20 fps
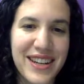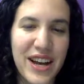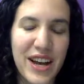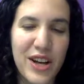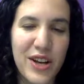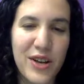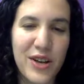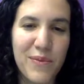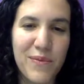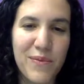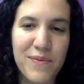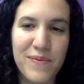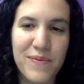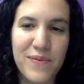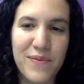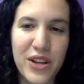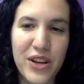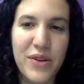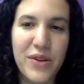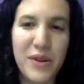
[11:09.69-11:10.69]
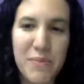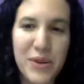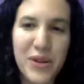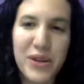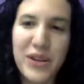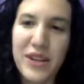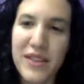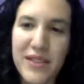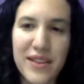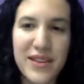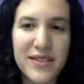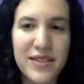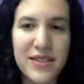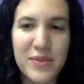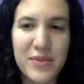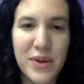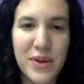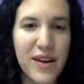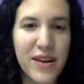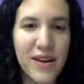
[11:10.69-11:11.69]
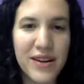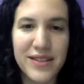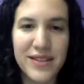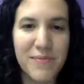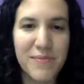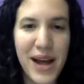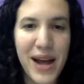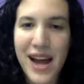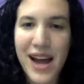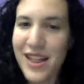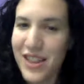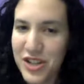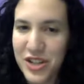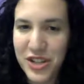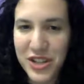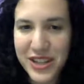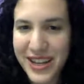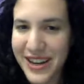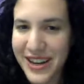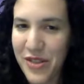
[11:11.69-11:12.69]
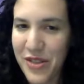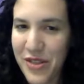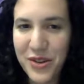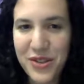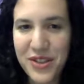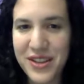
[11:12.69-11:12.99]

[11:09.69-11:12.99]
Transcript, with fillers: um, you know, in building things as we are in biology and other